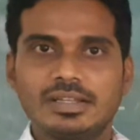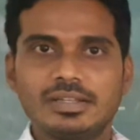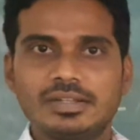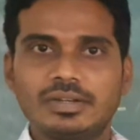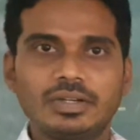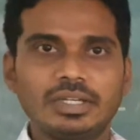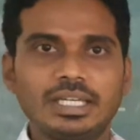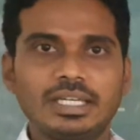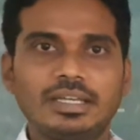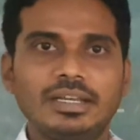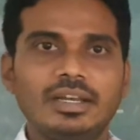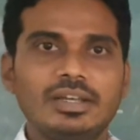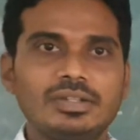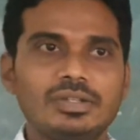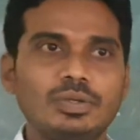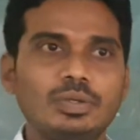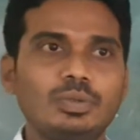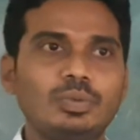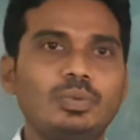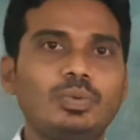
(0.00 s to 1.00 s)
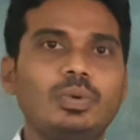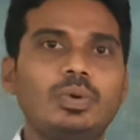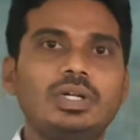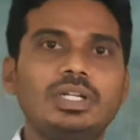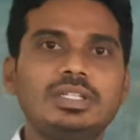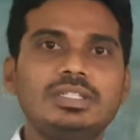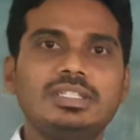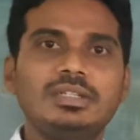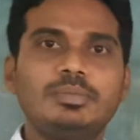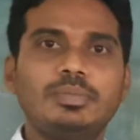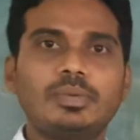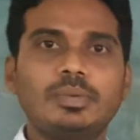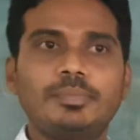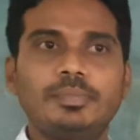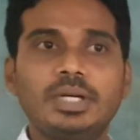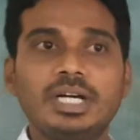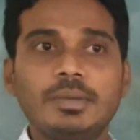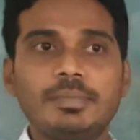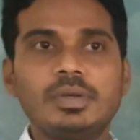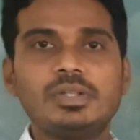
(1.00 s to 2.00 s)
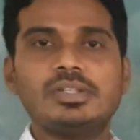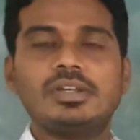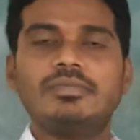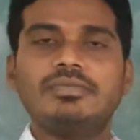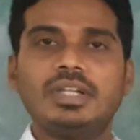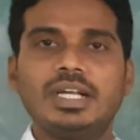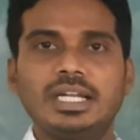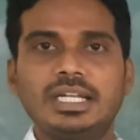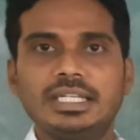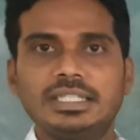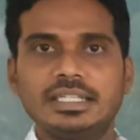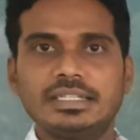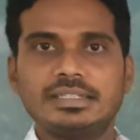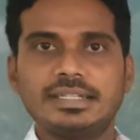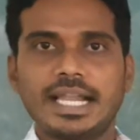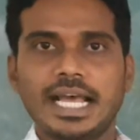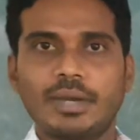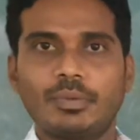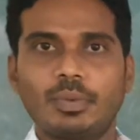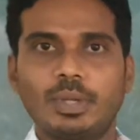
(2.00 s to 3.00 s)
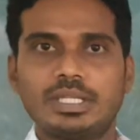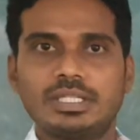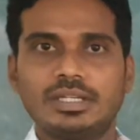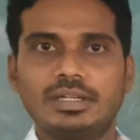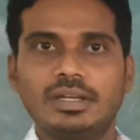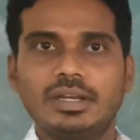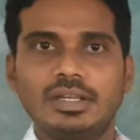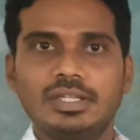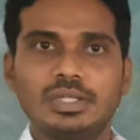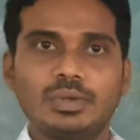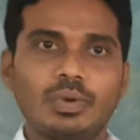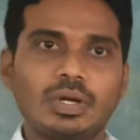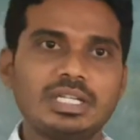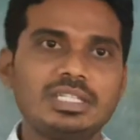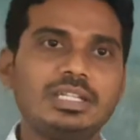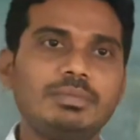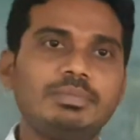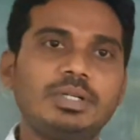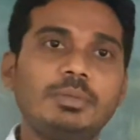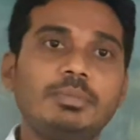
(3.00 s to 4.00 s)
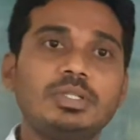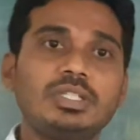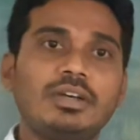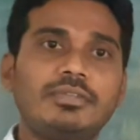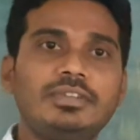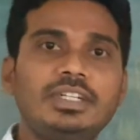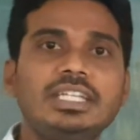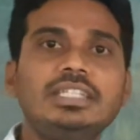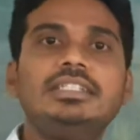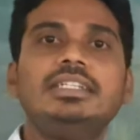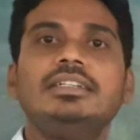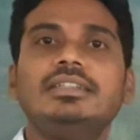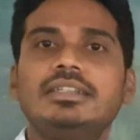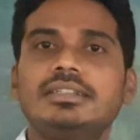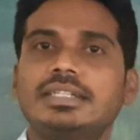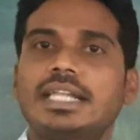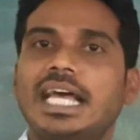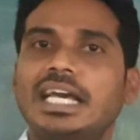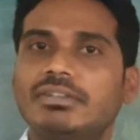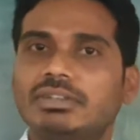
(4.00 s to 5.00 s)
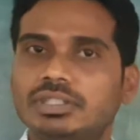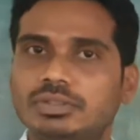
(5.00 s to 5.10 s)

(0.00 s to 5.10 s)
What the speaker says: Okay, so what is the purpose of learning this language? So what is the purpose of teaching this language